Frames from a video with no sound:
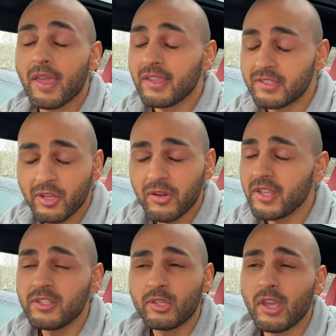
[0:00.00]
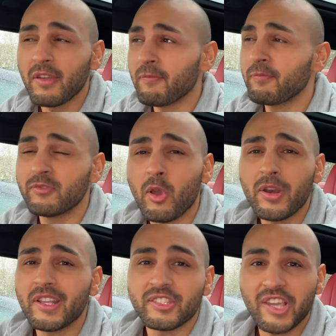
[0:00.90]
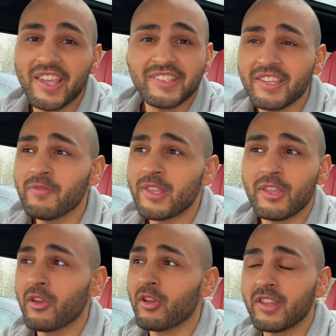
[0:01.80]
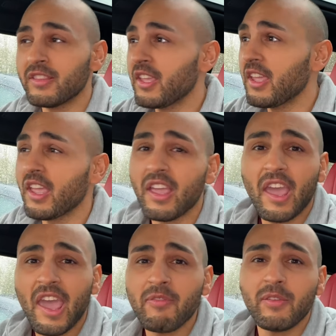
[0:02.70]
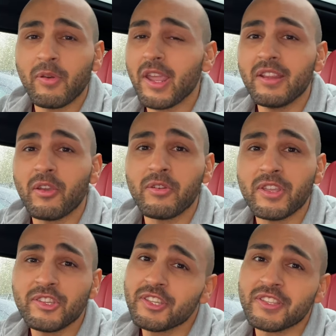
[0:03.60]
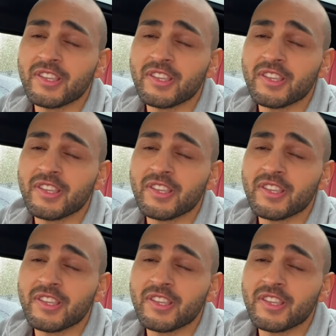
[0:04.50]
It turned into a donut chasing video in the heavy rain conditions,